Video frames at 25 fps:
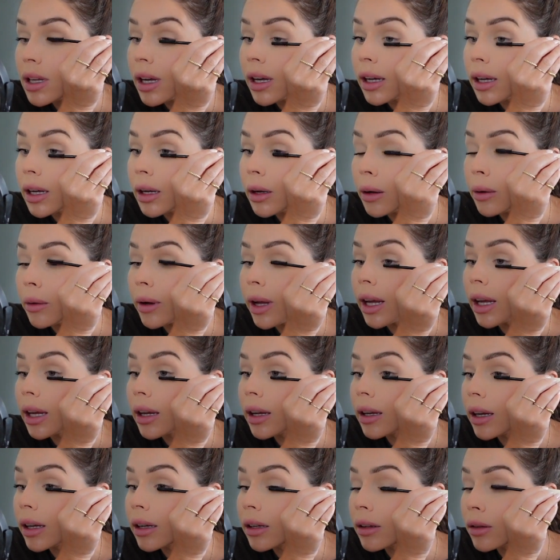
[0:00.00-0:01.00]
like,
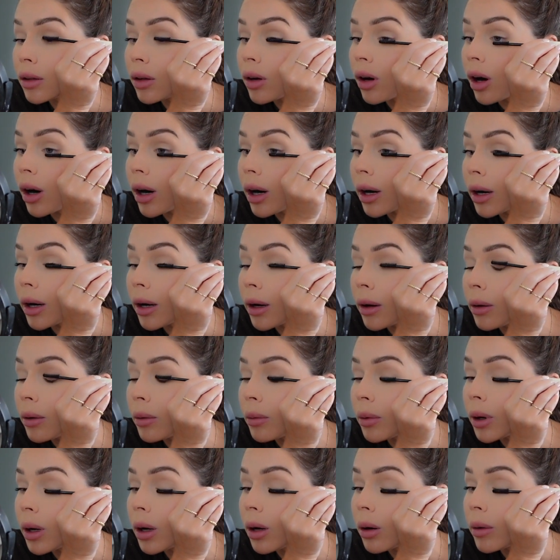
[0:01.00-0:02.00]
okay, get in the car,
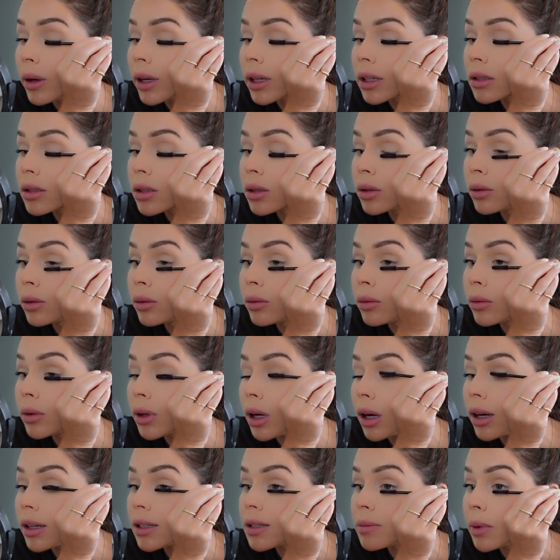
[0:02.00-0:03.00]
we're going to the
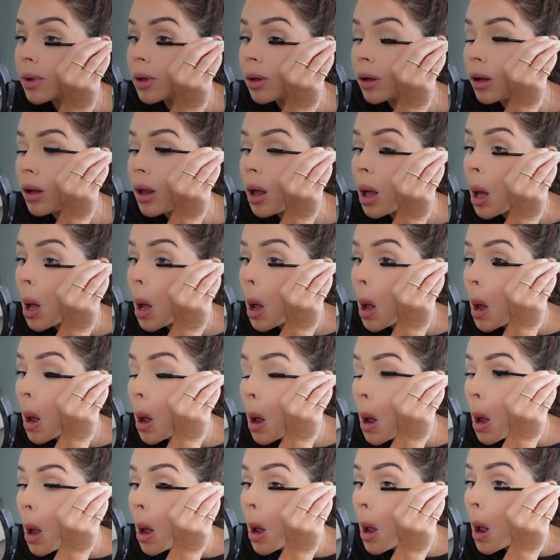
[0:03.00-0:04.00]
hospital.
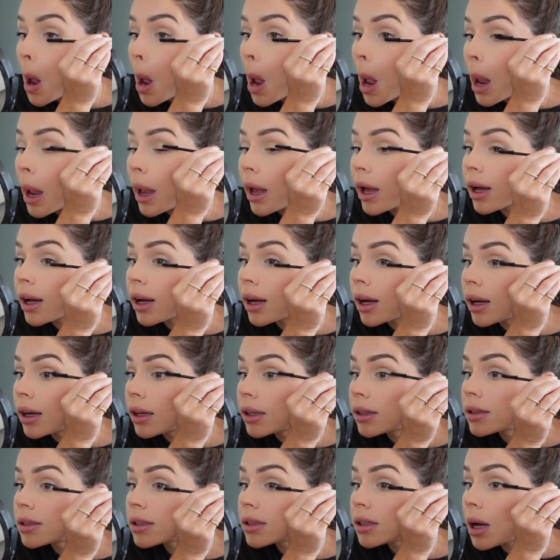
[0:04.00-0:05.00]

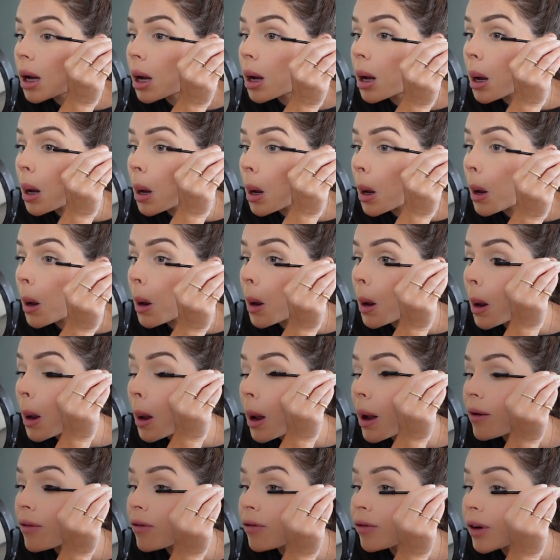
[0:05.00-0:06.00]
And
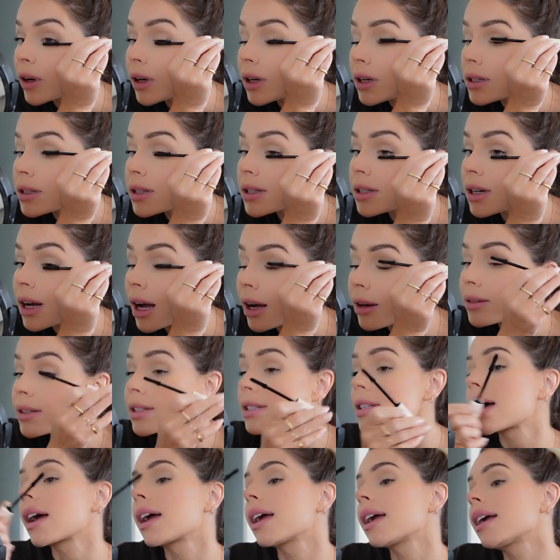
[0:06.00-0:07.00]
at first, I
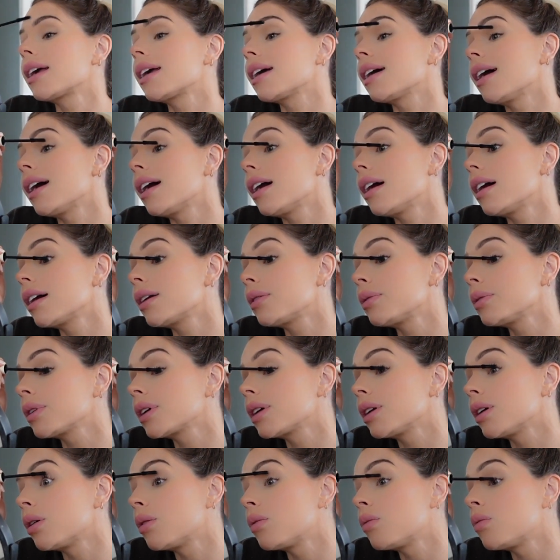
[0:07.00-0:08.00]
was like, oh, I
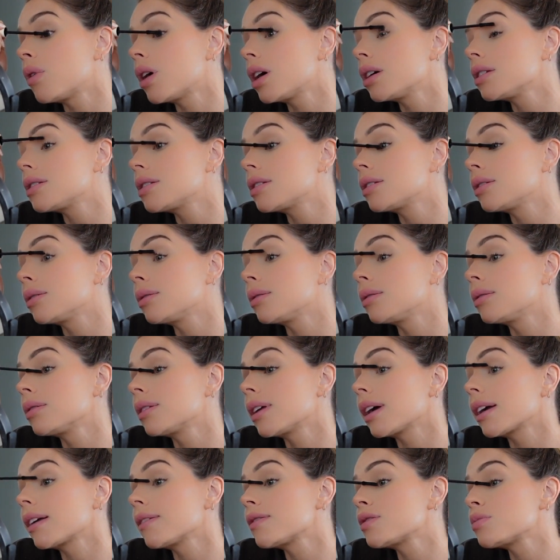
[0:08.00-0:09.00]
really don't want to,
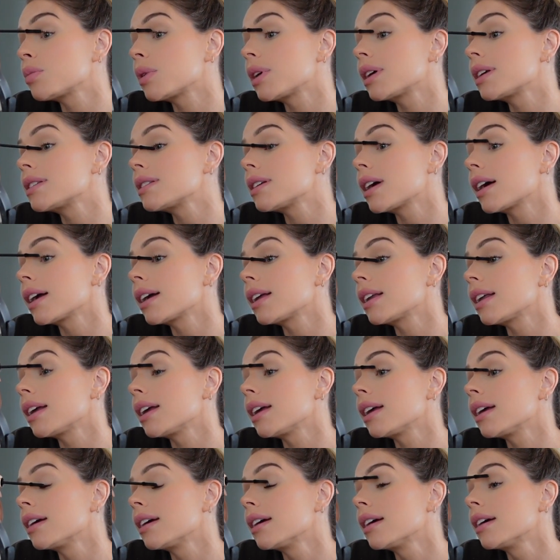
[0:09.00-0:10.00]
that gives me
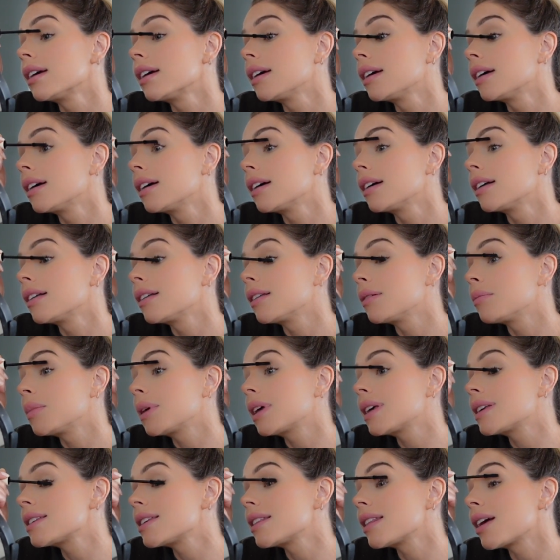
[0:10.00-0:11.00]
anxiety
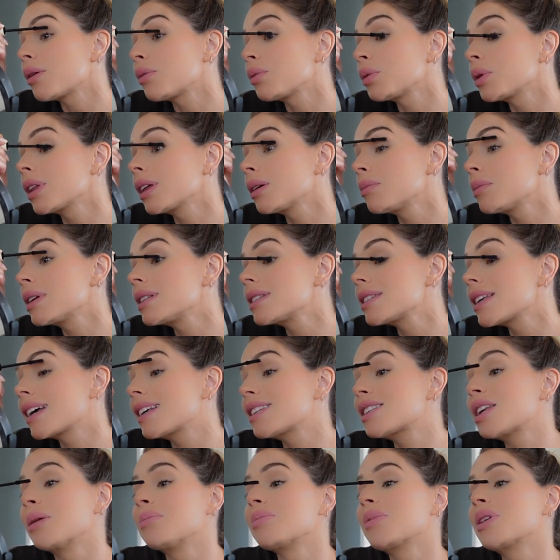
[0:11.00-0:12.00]
because then that really means like
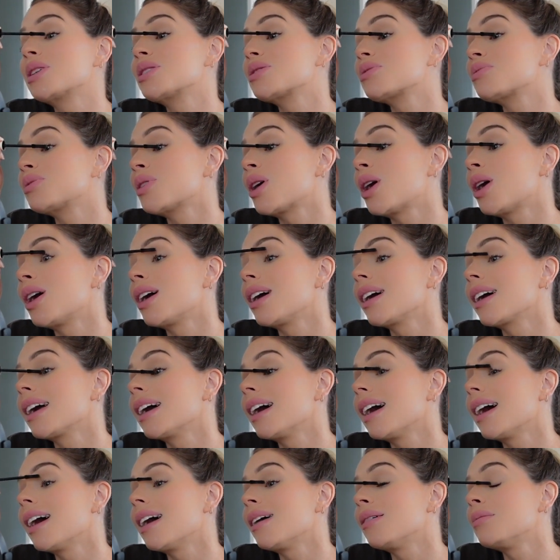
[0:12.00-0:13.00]
something's wrong.
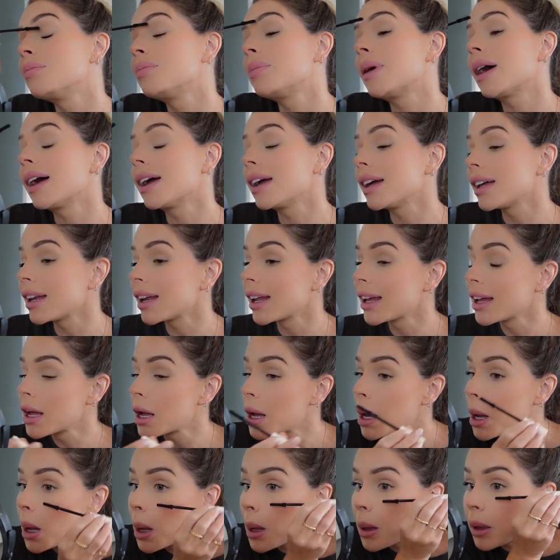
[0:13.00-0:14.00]
But
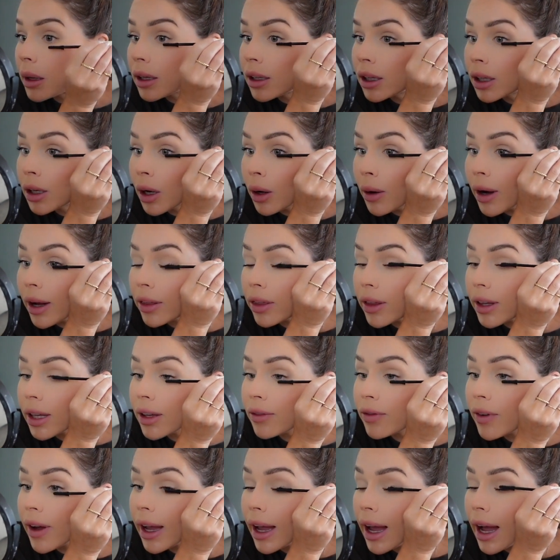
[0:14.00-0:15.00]
you know, I think
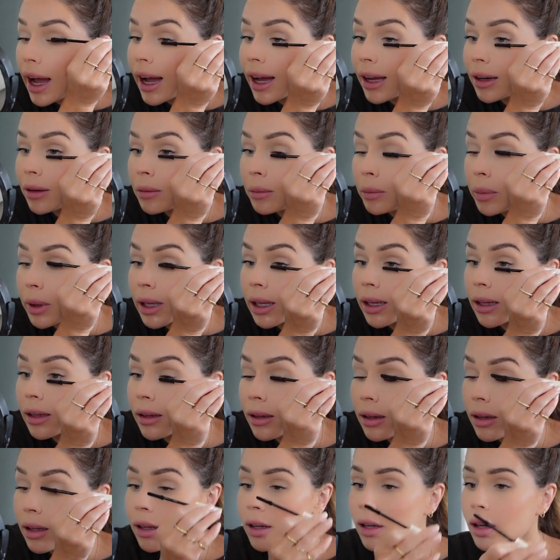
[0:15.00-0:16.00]
if I hadn't
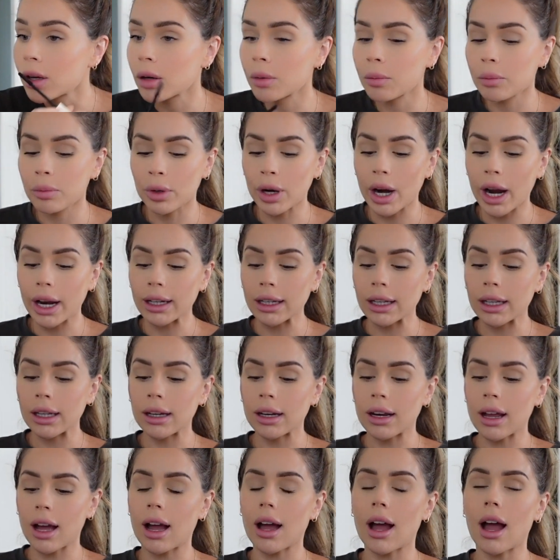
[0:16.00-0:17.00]
been
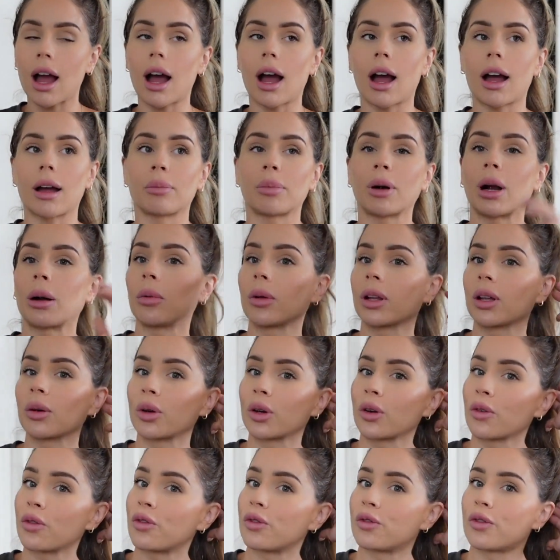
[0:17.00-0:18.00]
pregnant, I probably
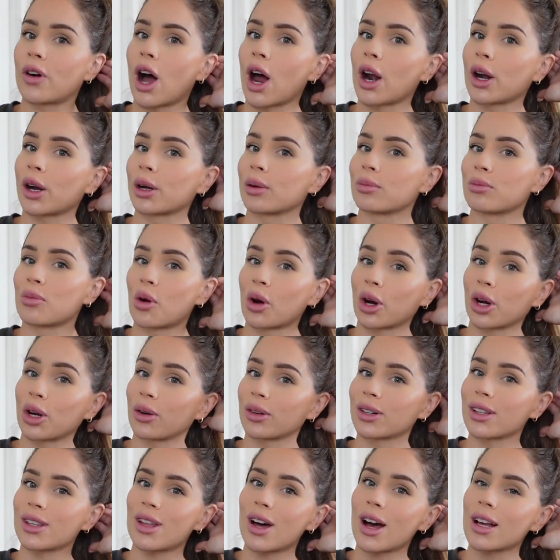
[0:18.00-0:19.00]
would have fought her more
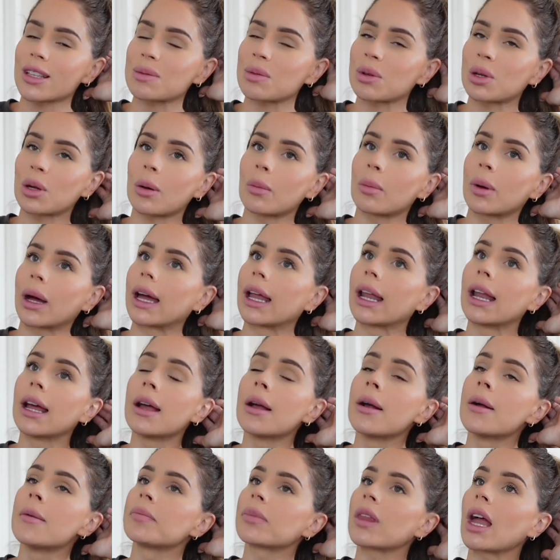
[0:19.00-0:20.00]
going to the hospital, but
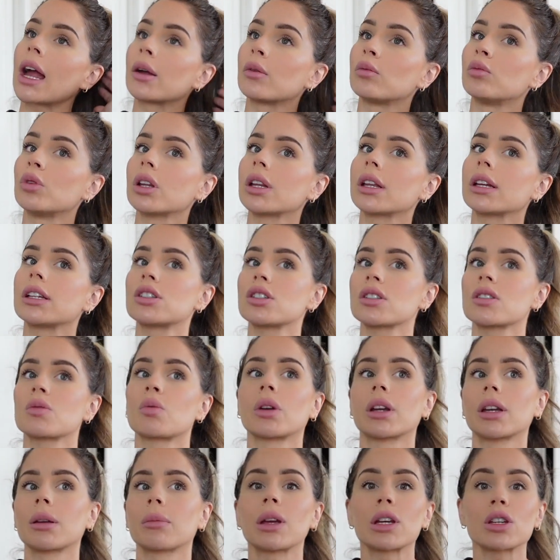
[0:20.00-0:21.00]
I really just
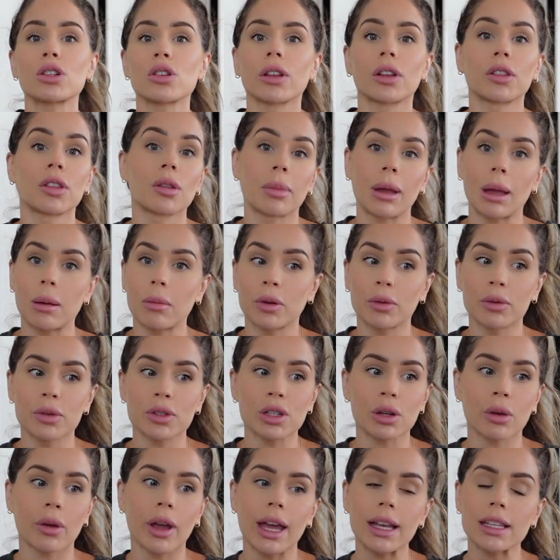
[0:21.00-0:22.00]
wanted to make sure that the baby
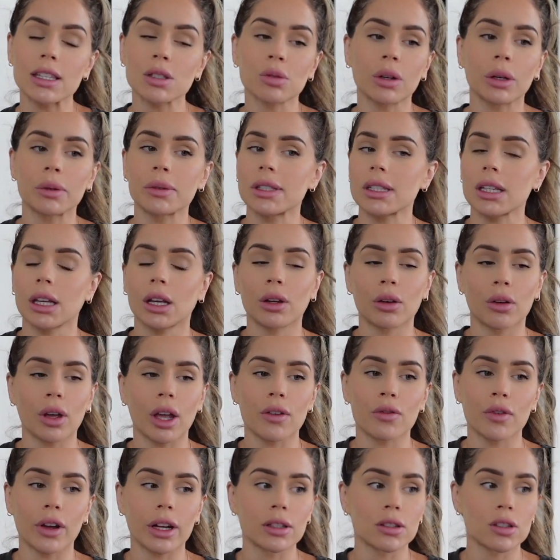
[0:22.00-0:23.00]
was okay. So I was like, okay,
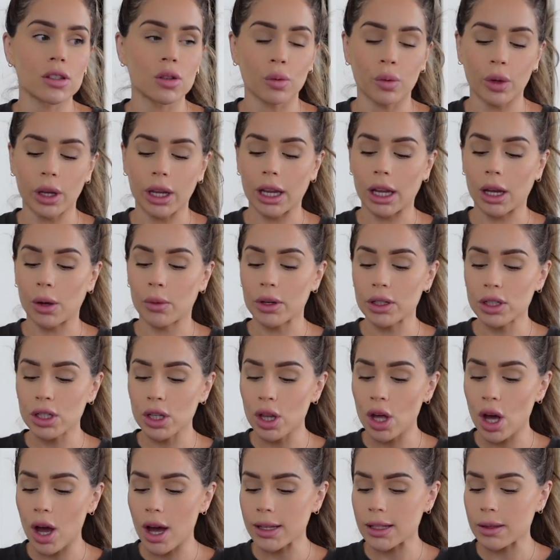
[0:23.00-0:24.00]
fine. So we went to
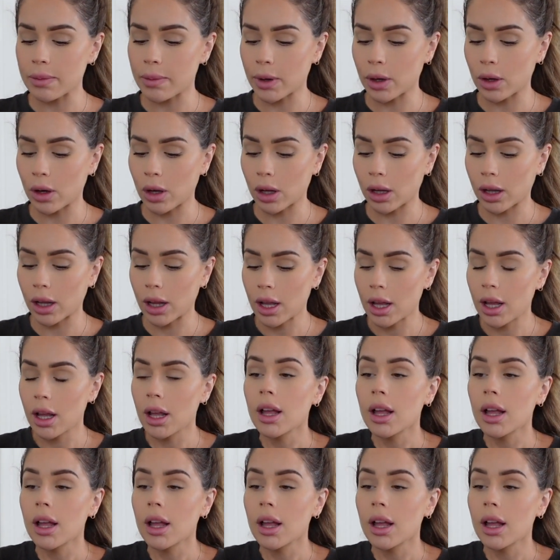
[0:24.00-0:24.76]
the hospital